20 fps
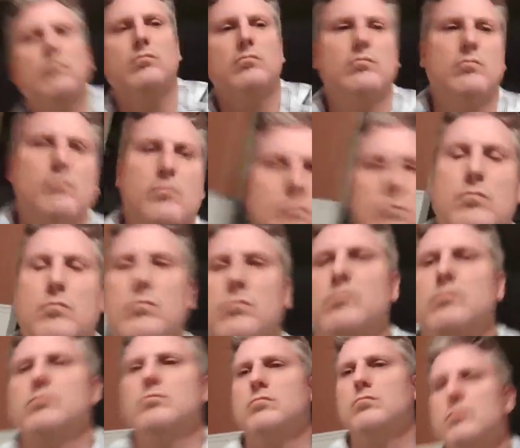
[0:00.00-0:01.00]
So the
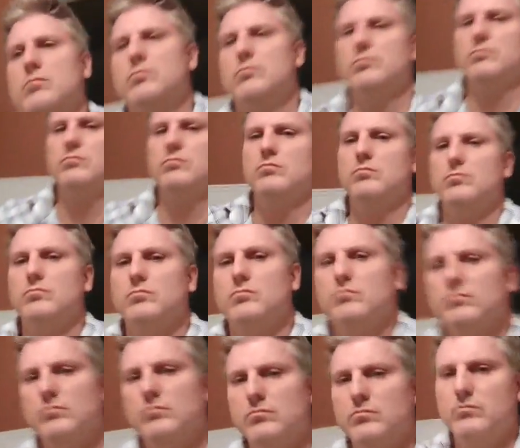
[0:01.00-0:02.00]
VC, they
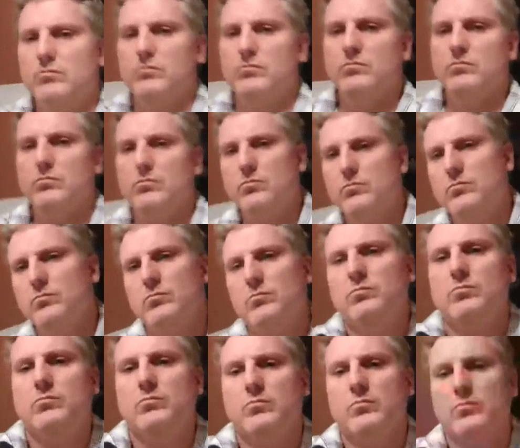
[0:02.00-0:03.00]
want $800 or